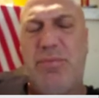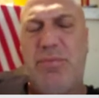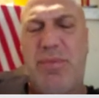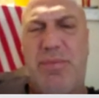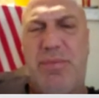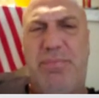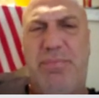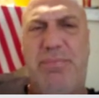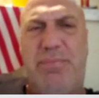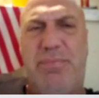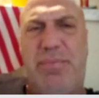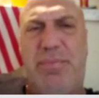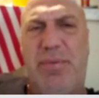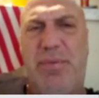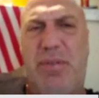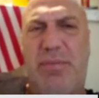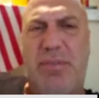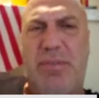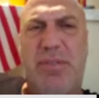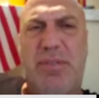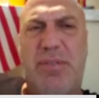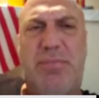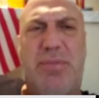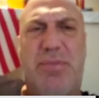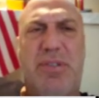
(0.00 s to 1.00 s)
with
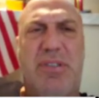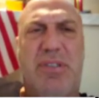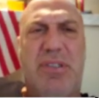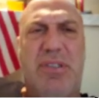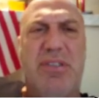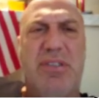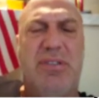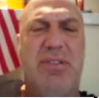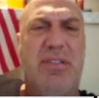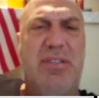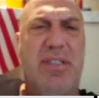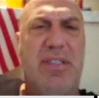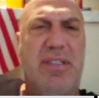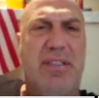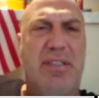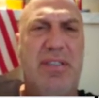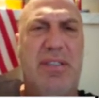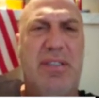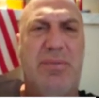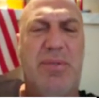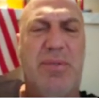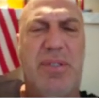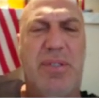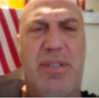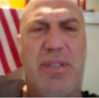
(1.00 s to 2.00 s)
almost precision that
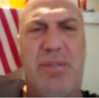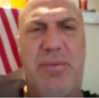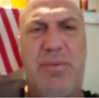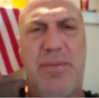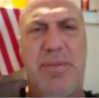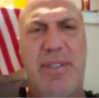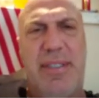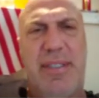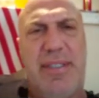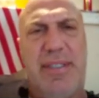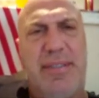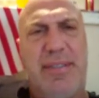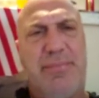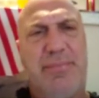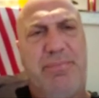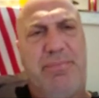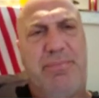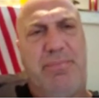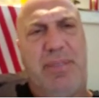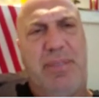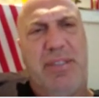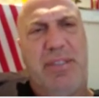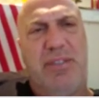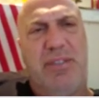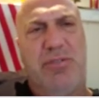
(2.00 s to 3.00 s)
they were gonna uh,
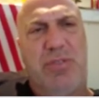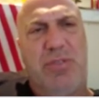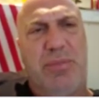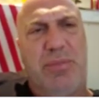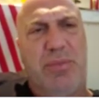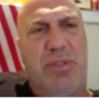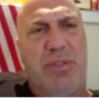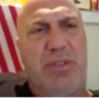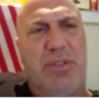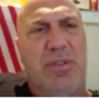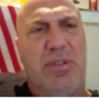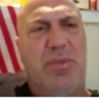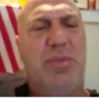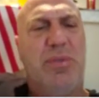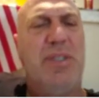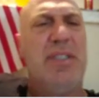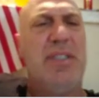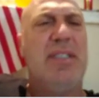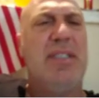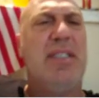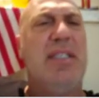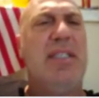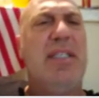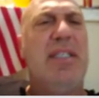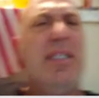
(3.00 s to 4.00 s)
President Trump was gonna
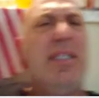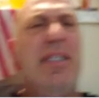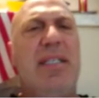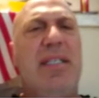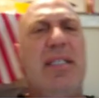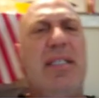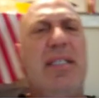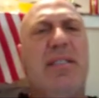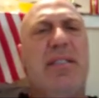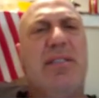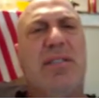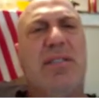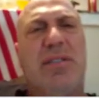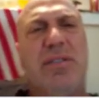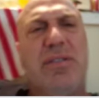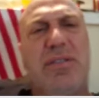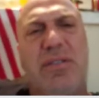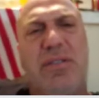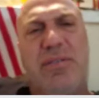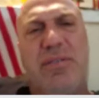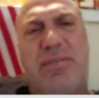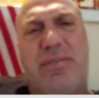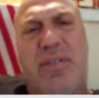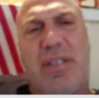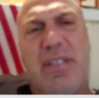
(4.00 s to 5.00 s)
win. So
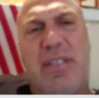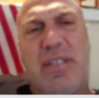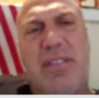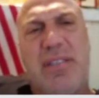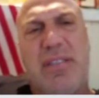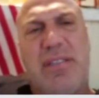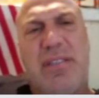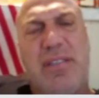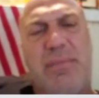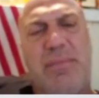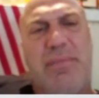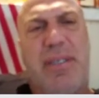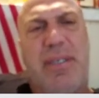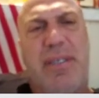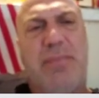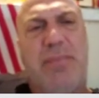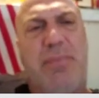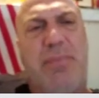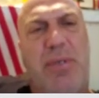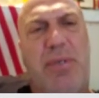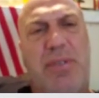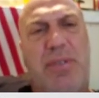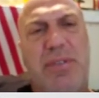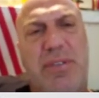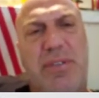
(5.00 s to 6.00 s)
so far he's the
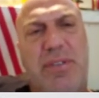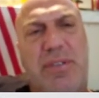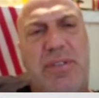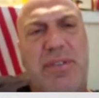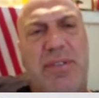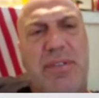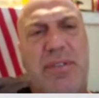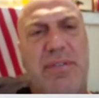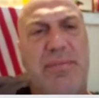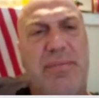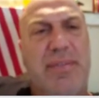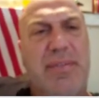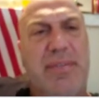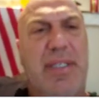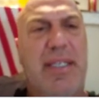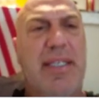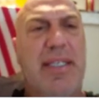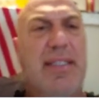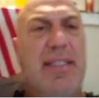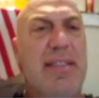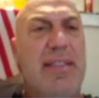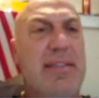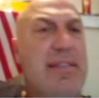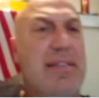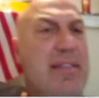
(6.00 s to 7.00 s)
best pollster,
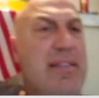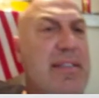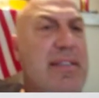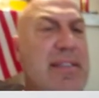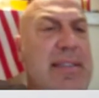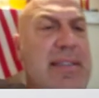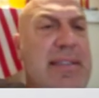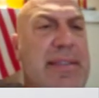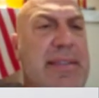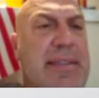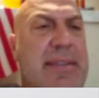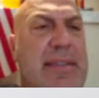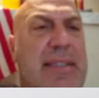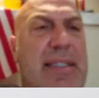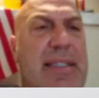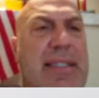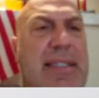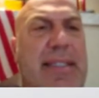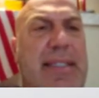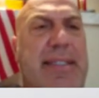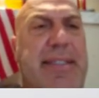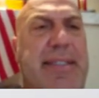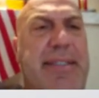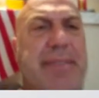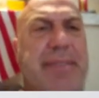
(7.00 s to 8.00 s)
and
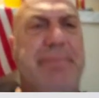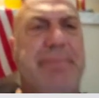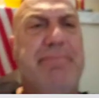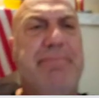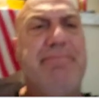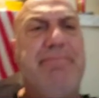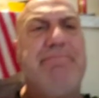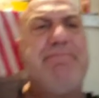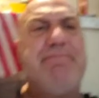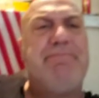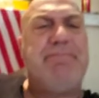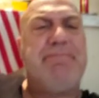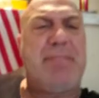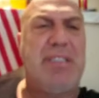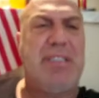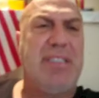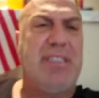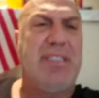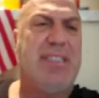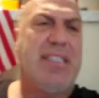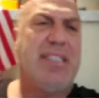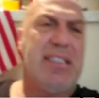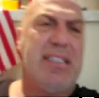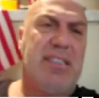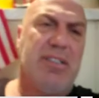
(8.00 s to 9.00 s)
because um,
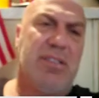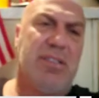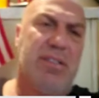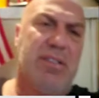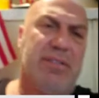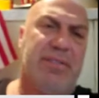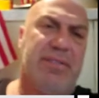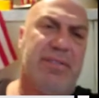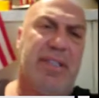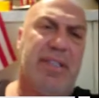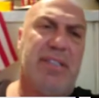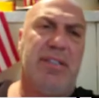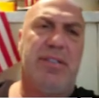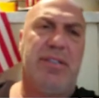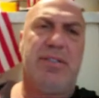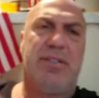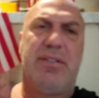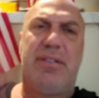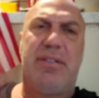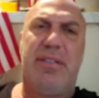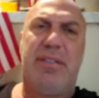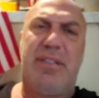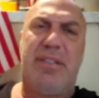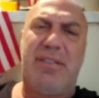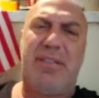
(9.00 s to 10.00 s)
he takes into effect
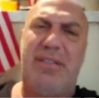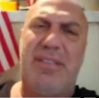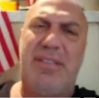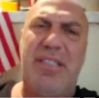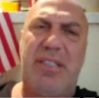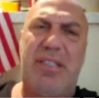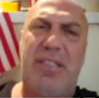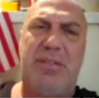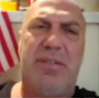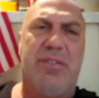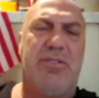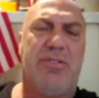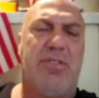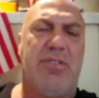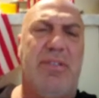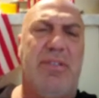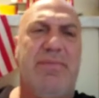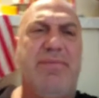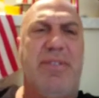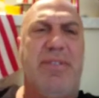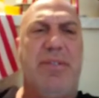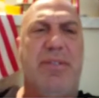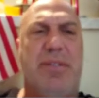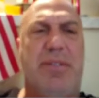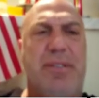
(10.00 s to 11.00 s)
also the secret
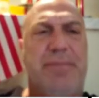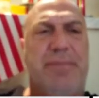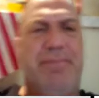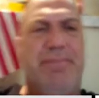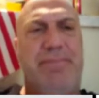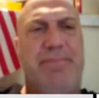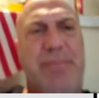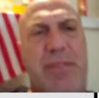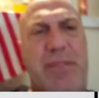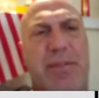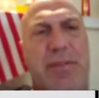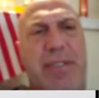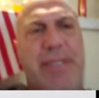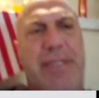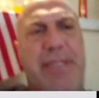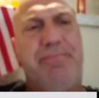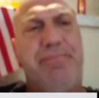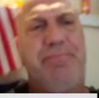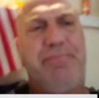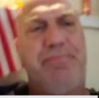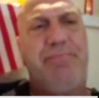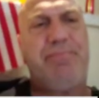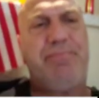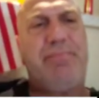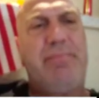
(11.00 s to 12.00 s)
Trump voter. Okay.
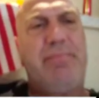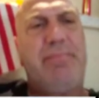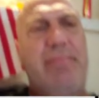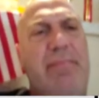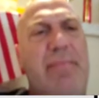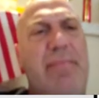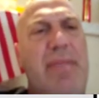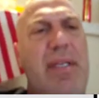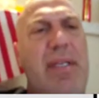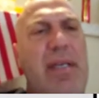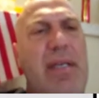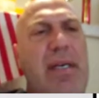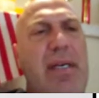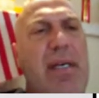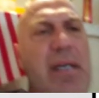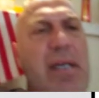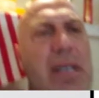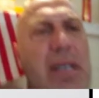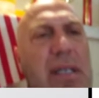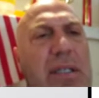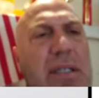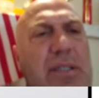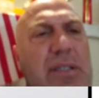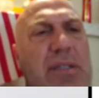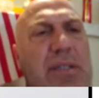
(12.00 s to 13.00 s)

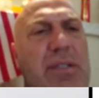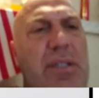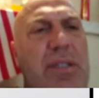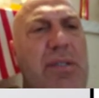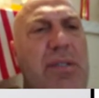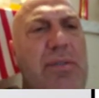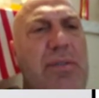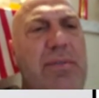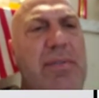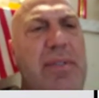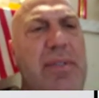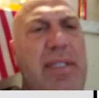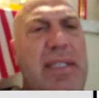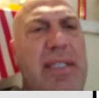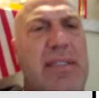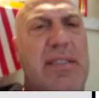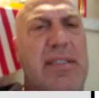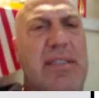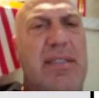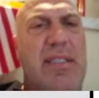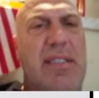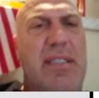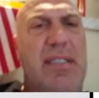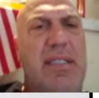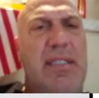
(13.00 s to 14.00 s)
So
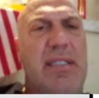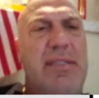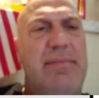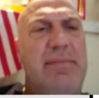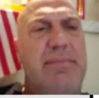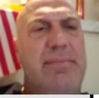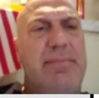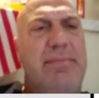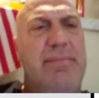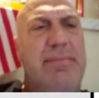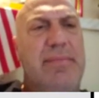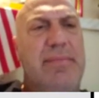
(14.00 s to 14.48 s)
let's uh,